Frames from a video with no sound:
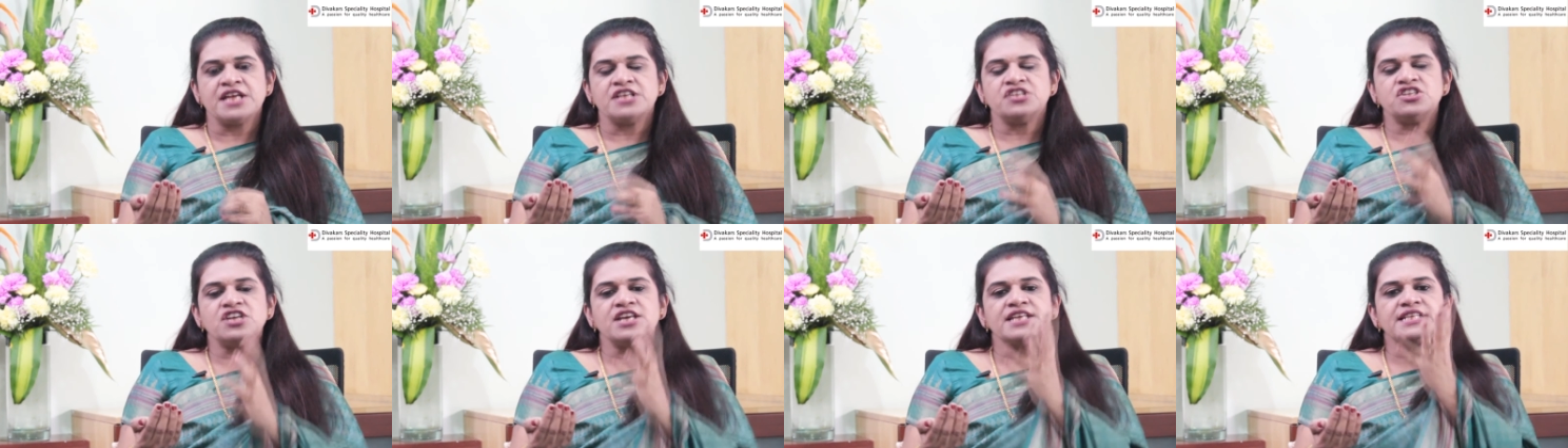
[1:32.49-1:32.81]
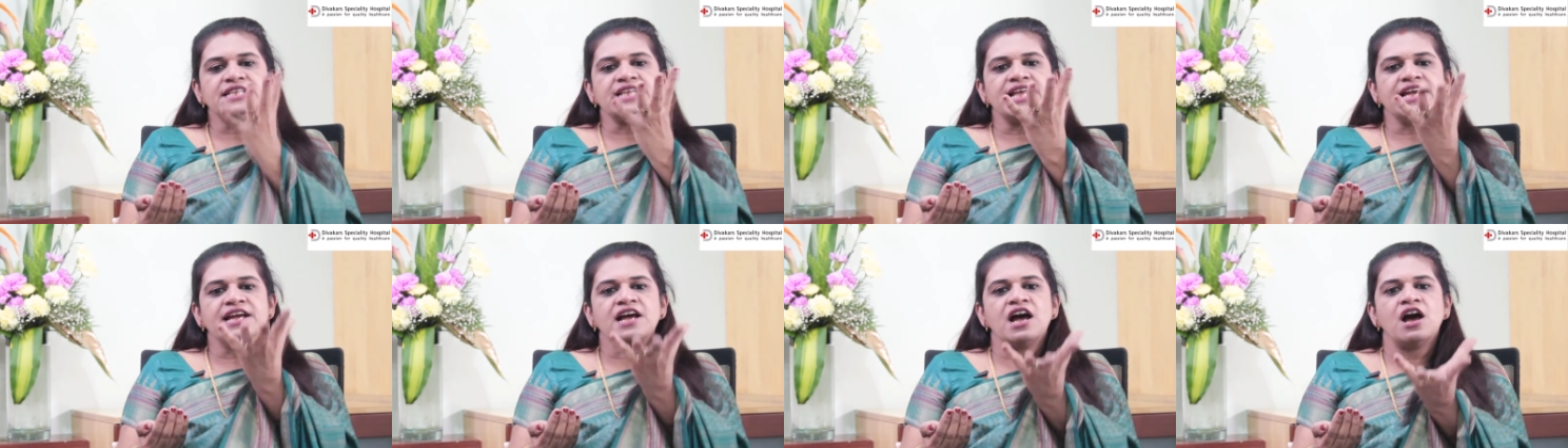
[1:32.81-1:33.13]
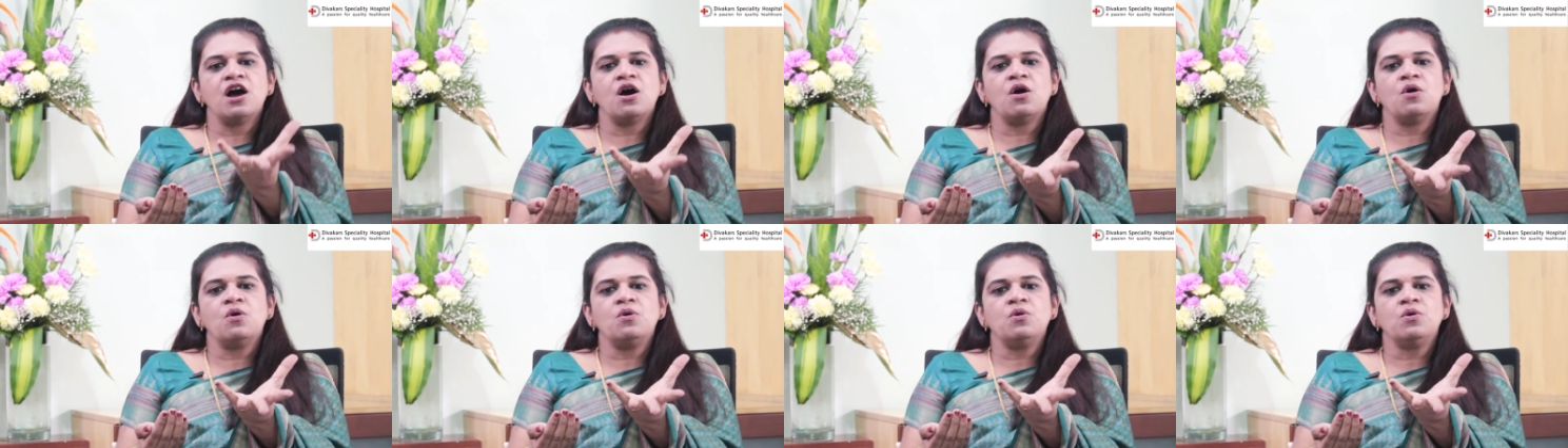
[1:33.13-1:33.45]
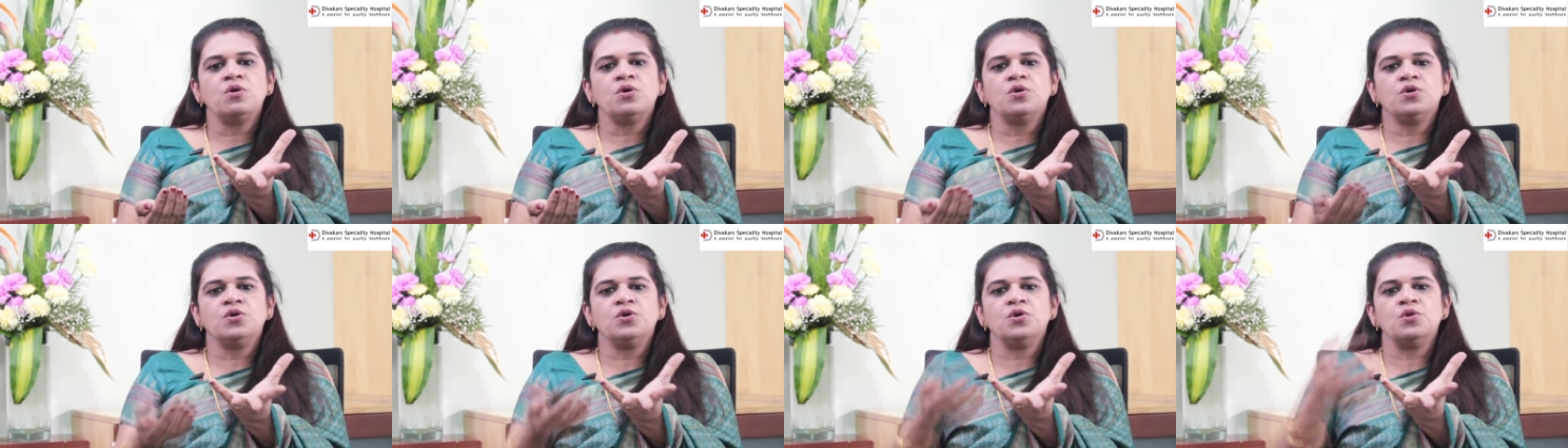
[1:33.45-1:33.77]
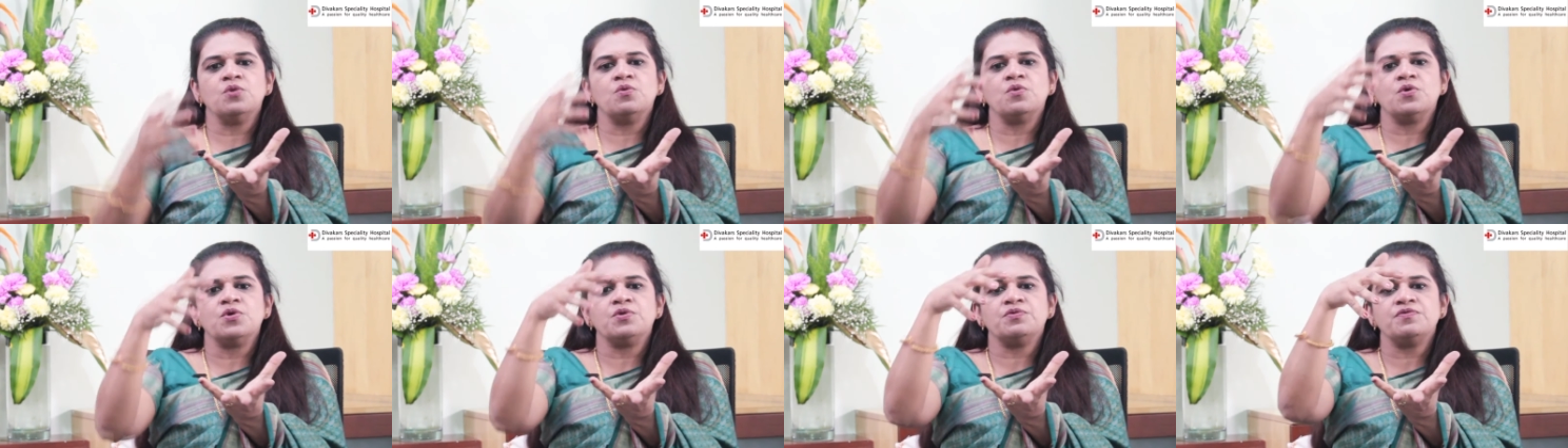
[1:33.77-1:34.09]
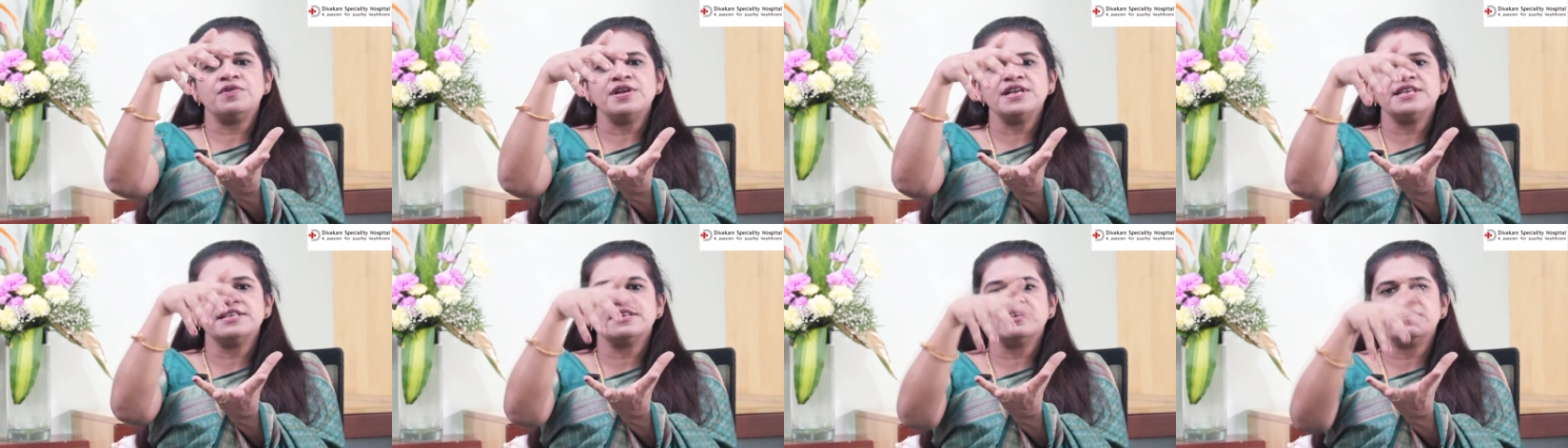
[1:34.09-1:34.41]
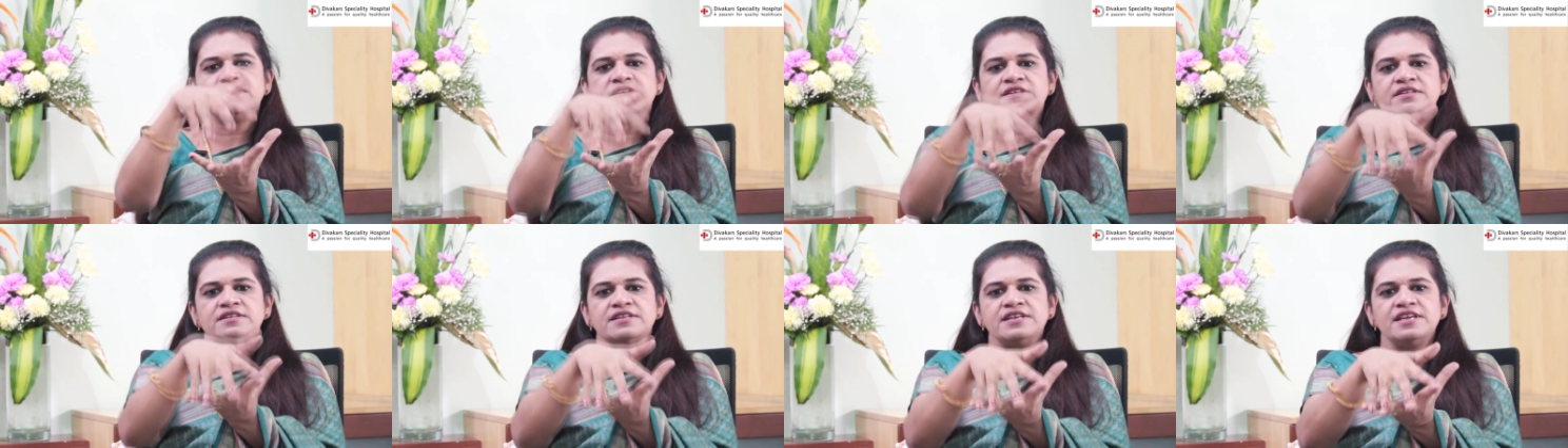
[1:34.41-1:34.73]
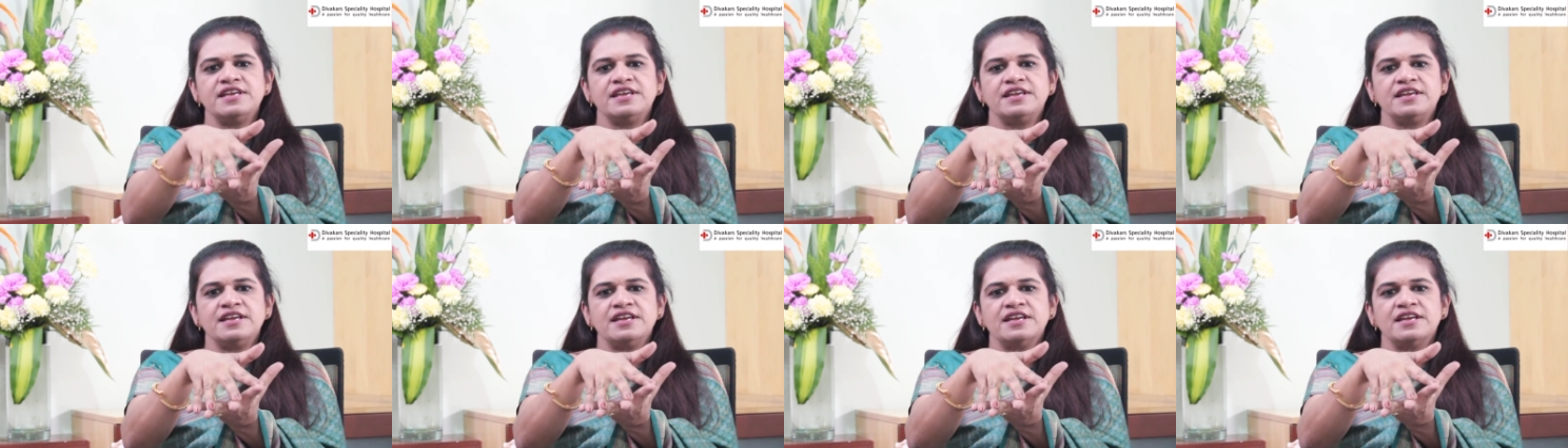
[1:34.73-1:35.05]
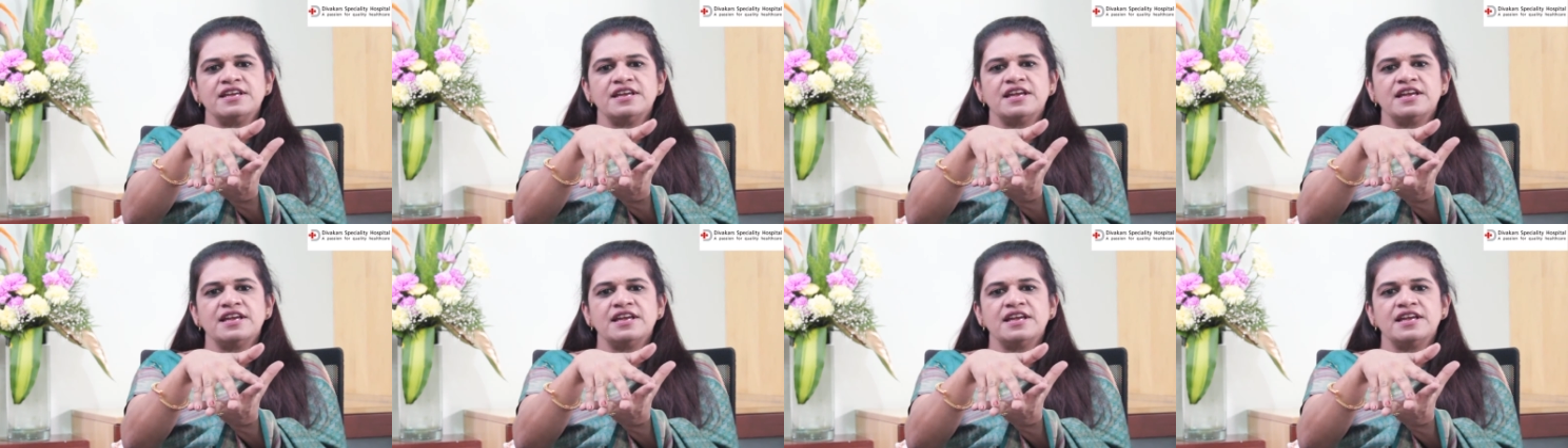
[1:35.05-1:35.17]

just like how you would filter the tea